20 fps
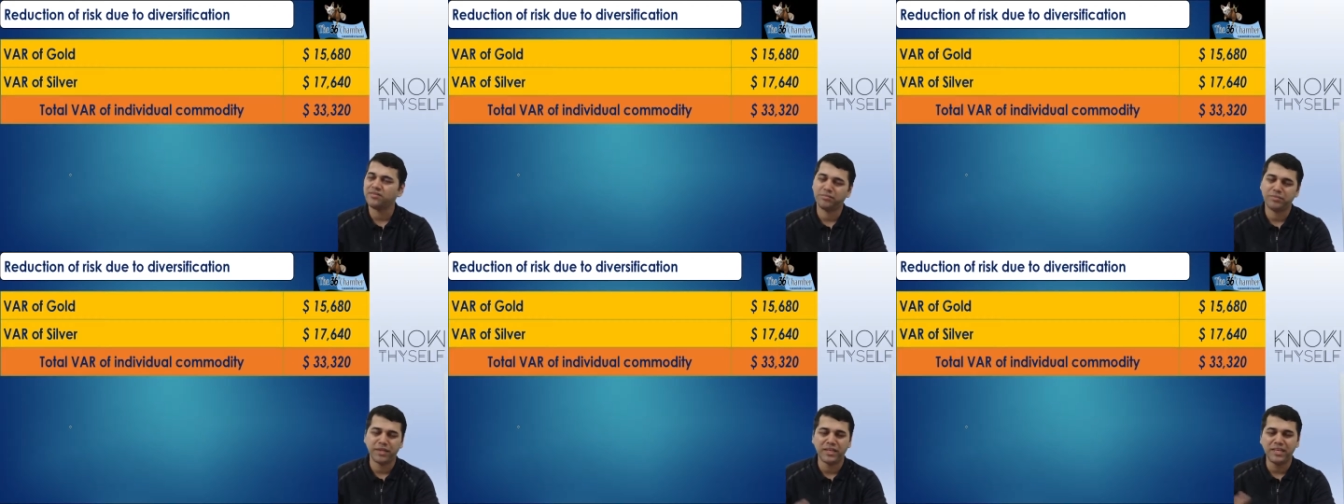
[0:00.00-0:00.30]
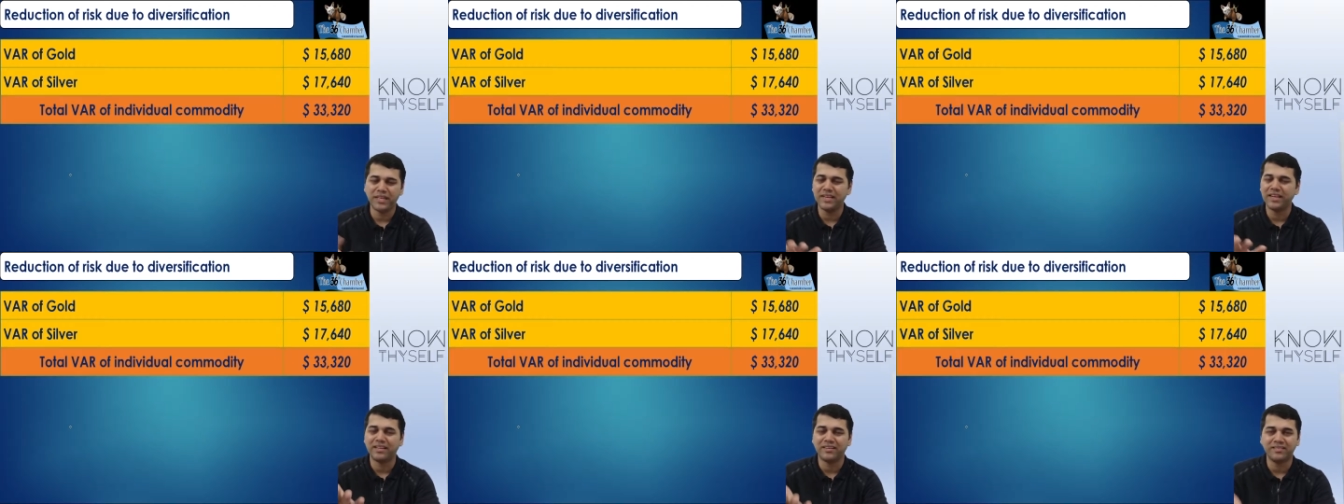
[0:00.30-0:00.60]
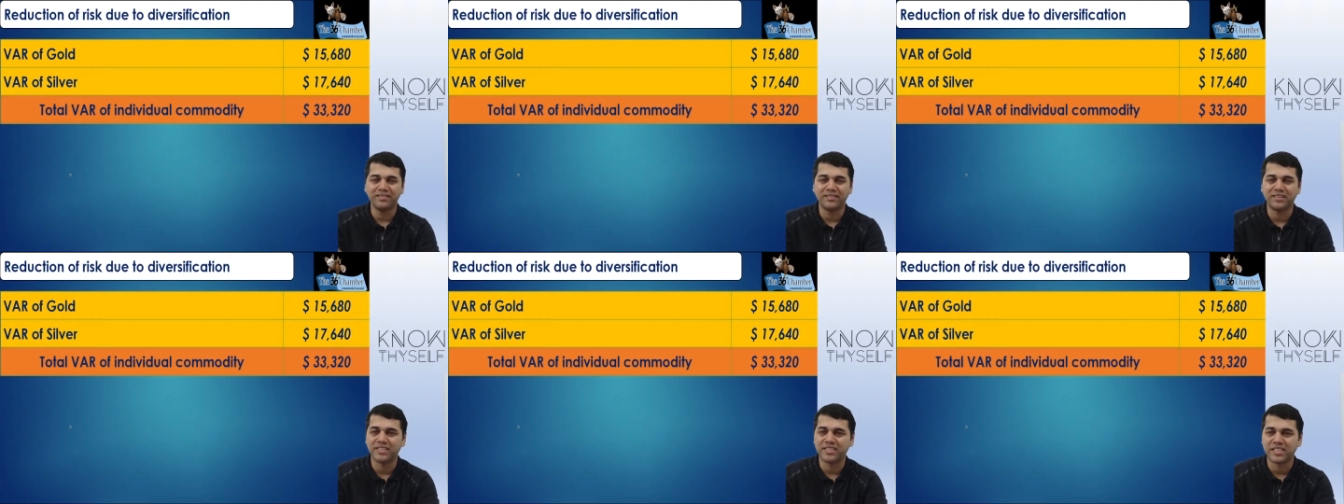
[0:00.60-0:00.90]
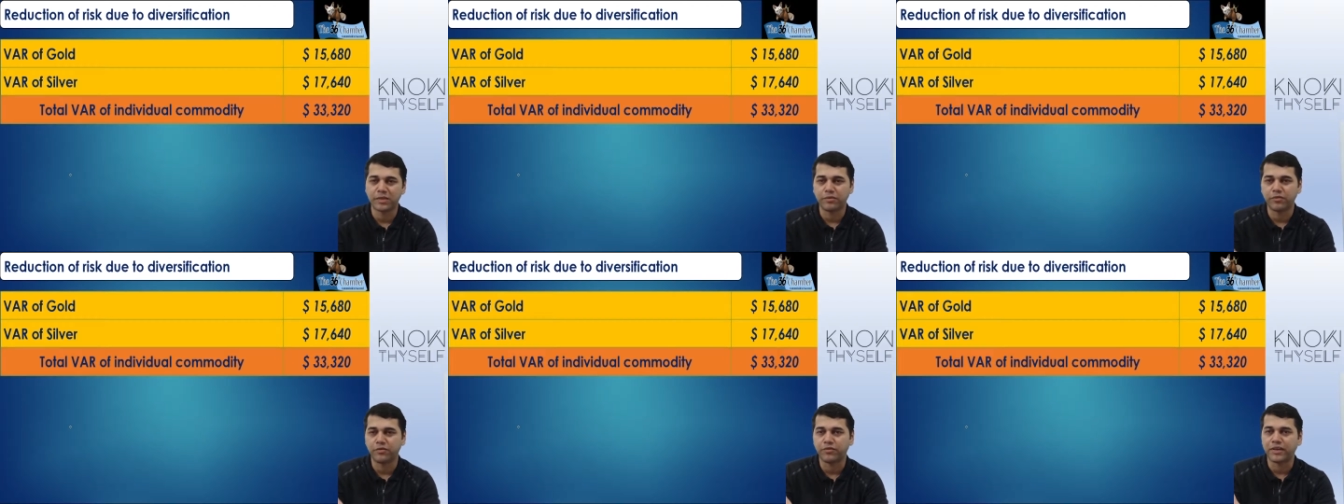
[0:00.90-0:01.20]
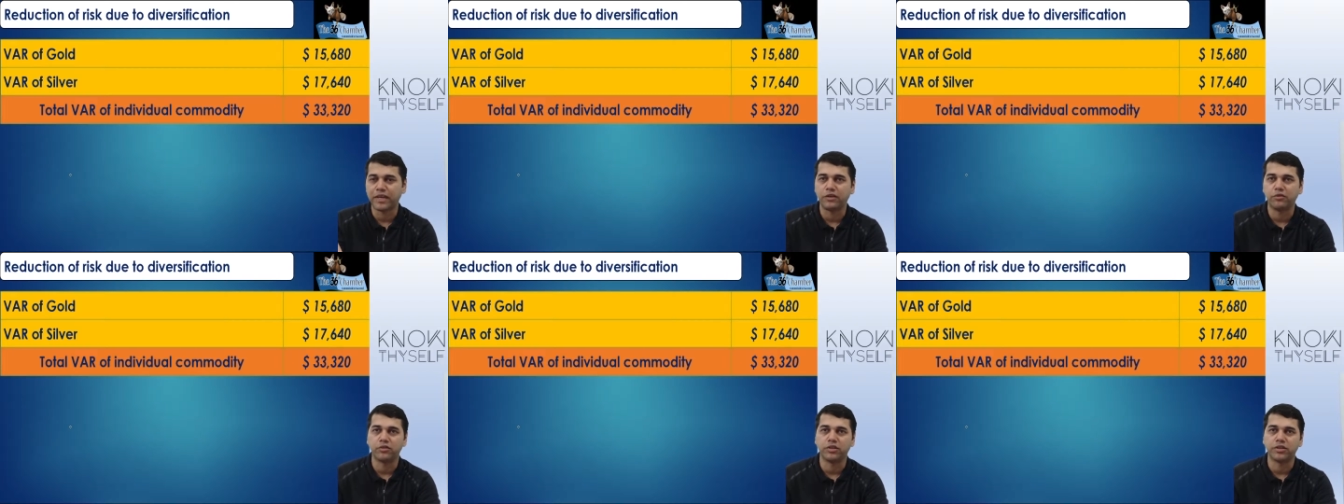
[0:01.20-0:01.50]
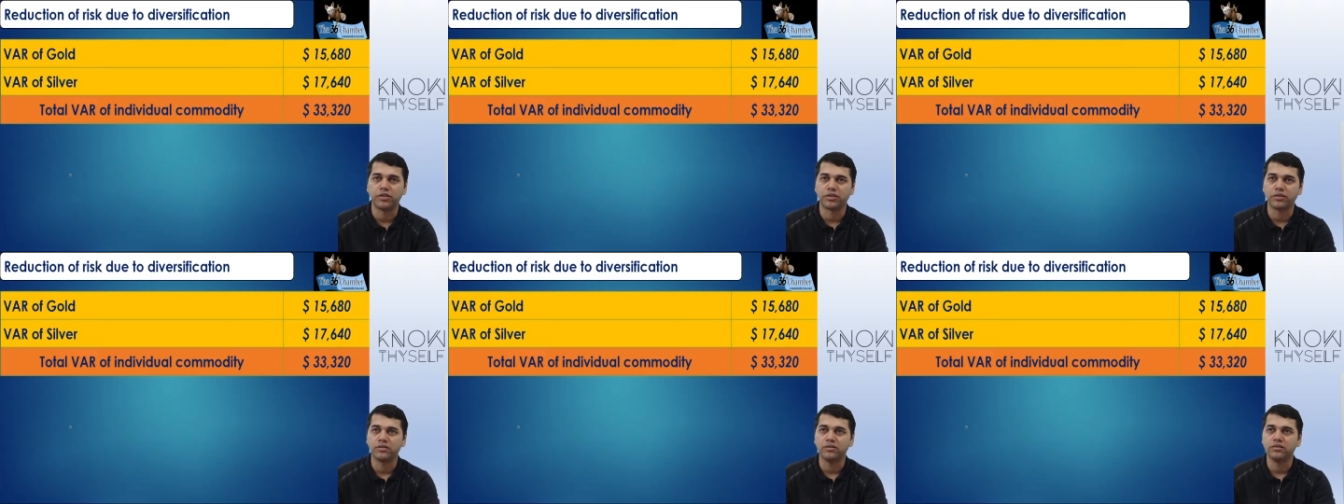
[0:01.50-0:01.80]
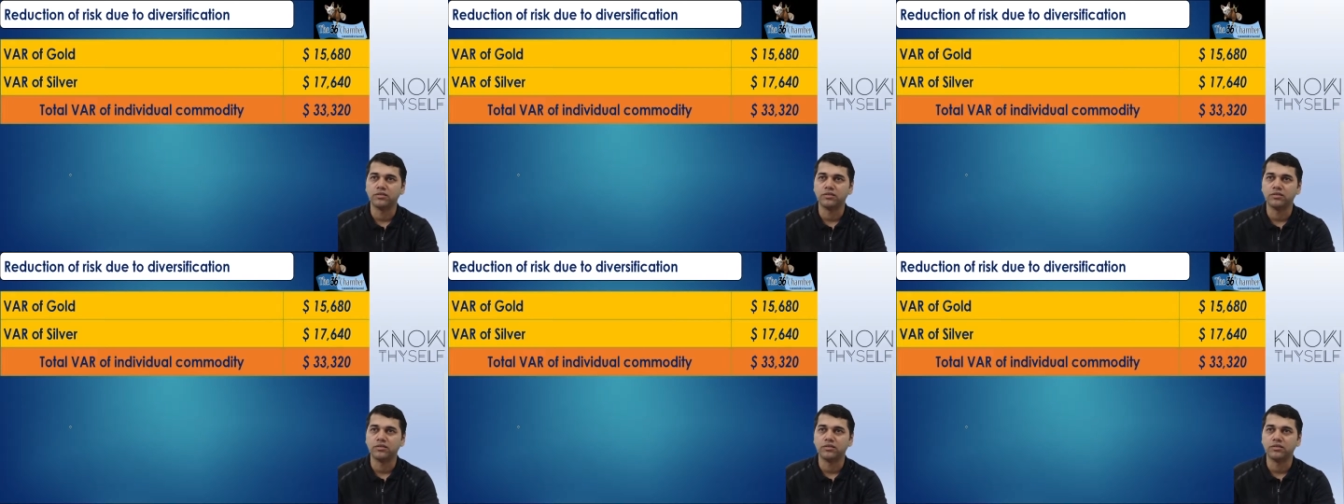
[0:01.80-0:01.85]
meaningless this type of calculation.